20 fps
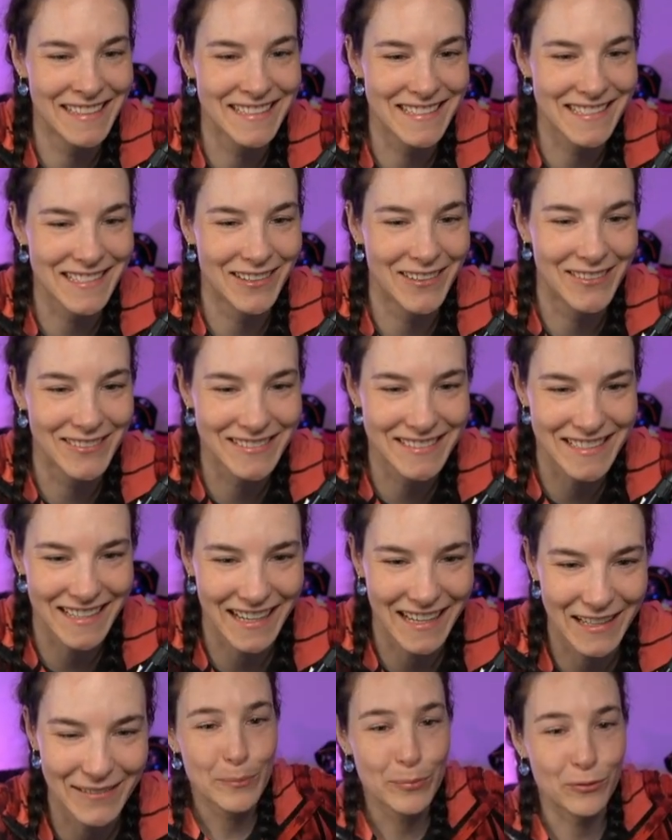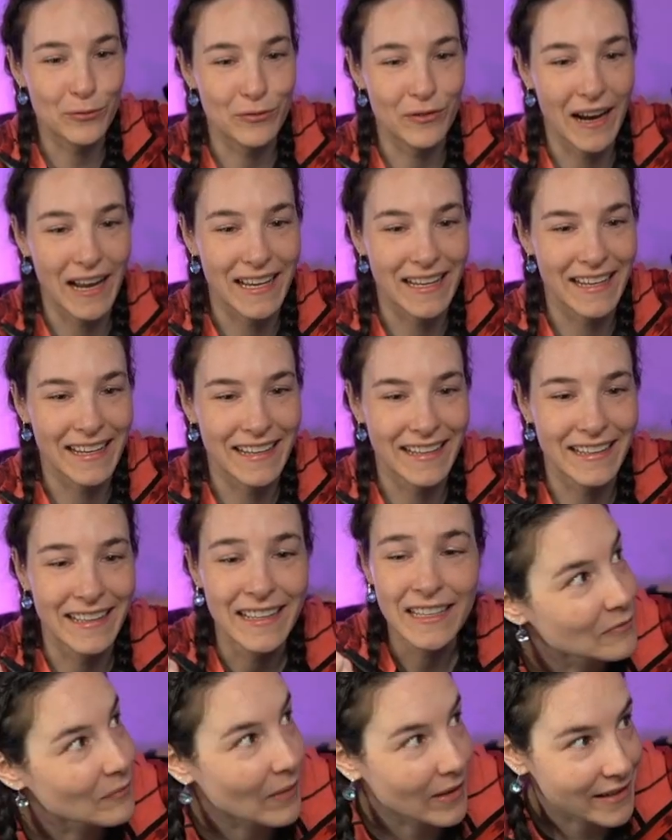this whole time, praying,
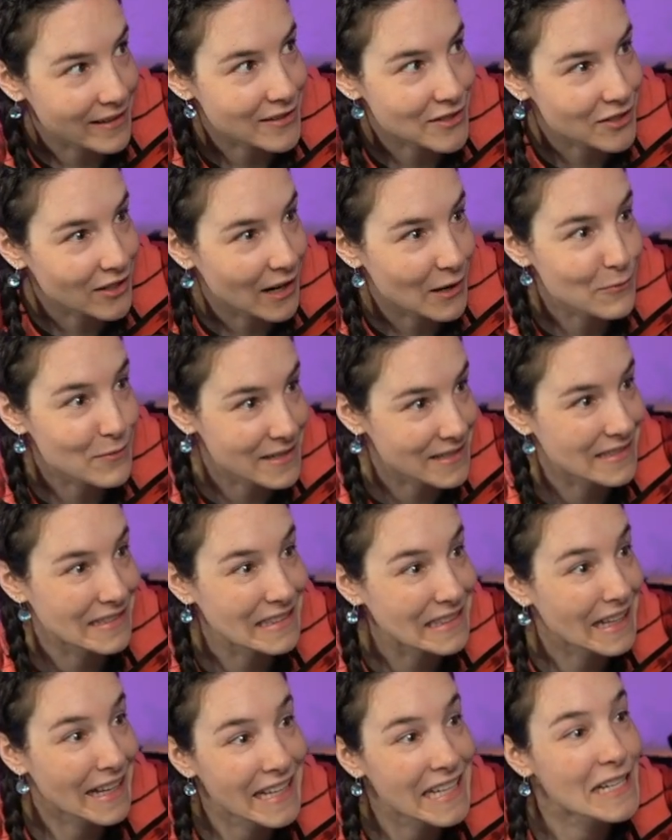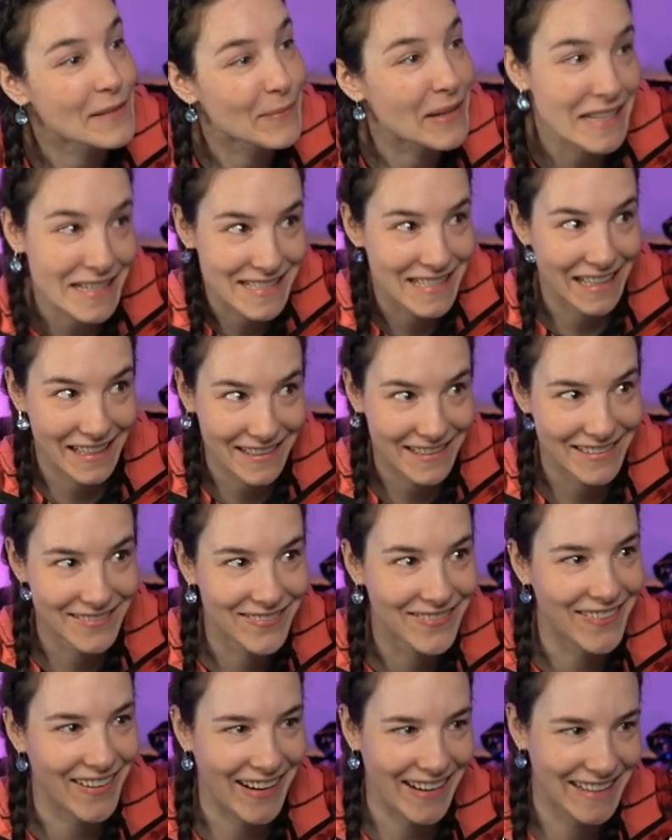making sure I wasn't lighting my set on
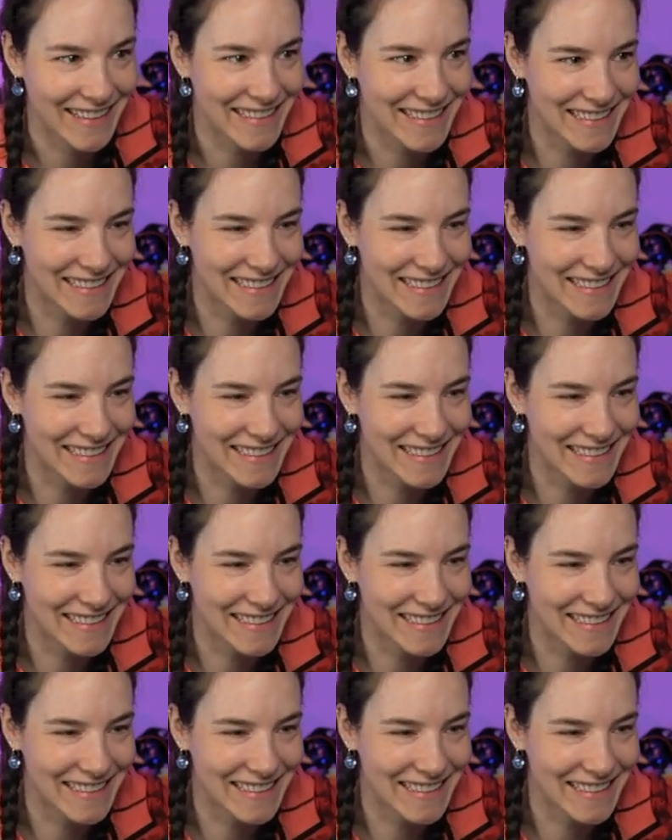fire.